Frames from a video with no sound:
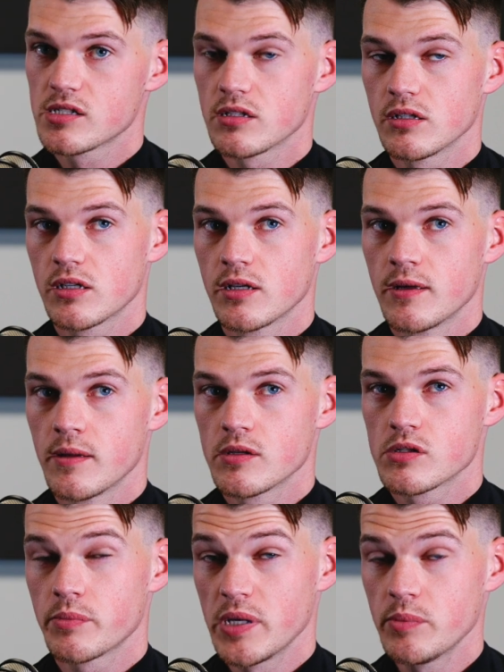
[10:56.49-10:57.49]
it's like,
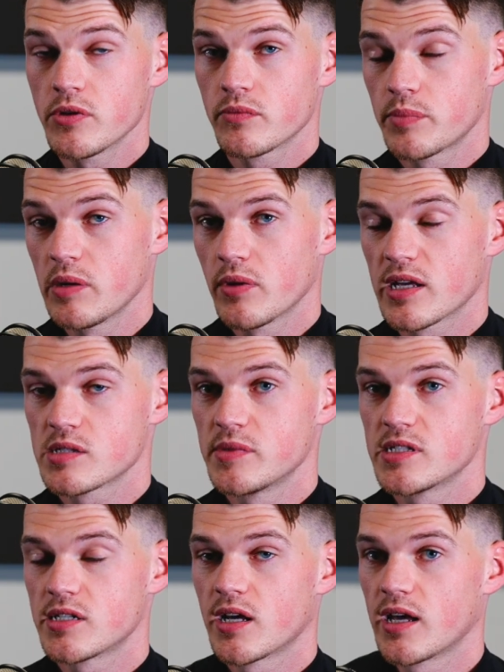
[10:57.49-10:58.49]
so people ask me
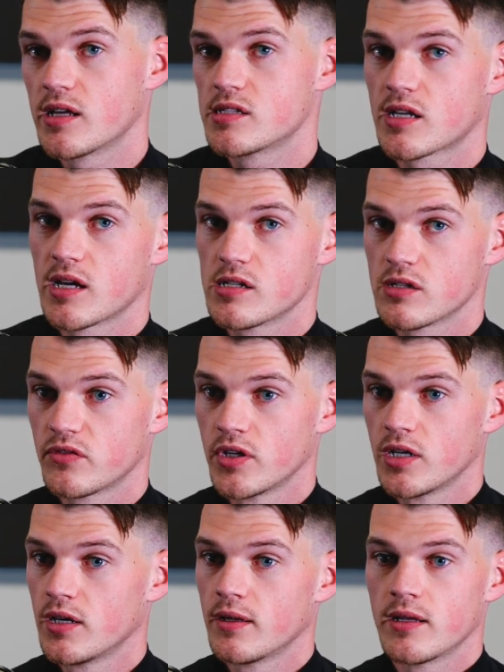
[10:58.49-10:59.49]
today, it's a case of,
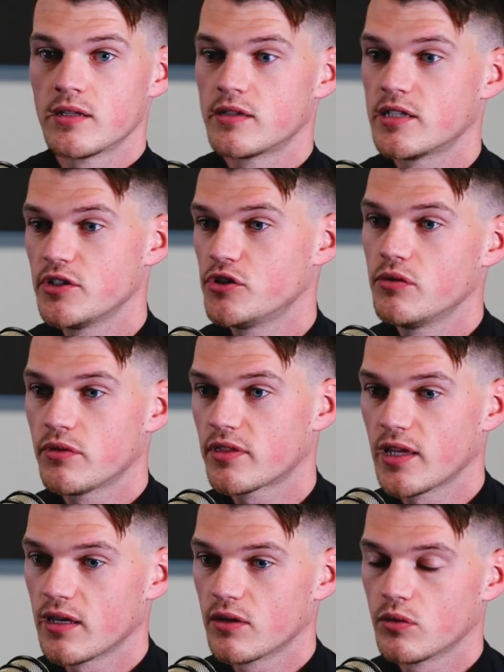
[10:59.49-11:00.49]
did you
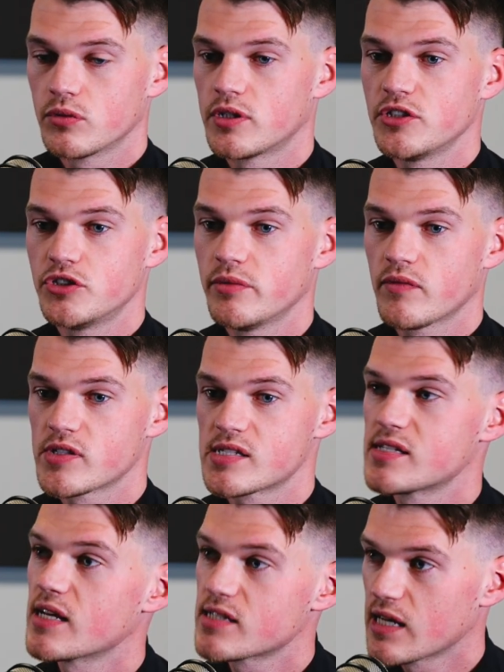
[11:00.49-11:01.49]
think or did you ever
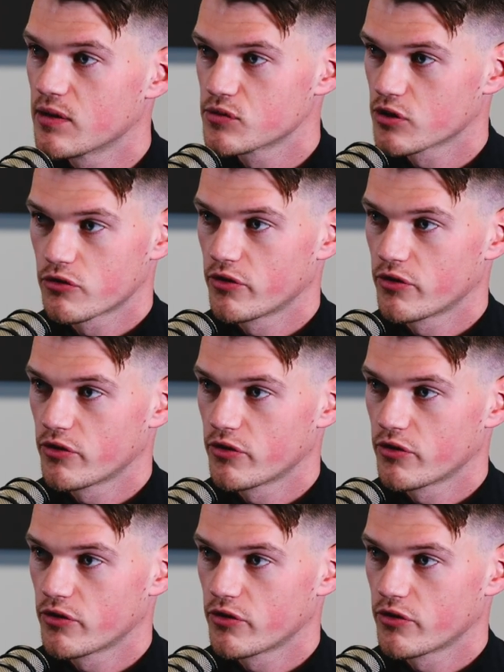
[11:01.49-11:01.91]
set out to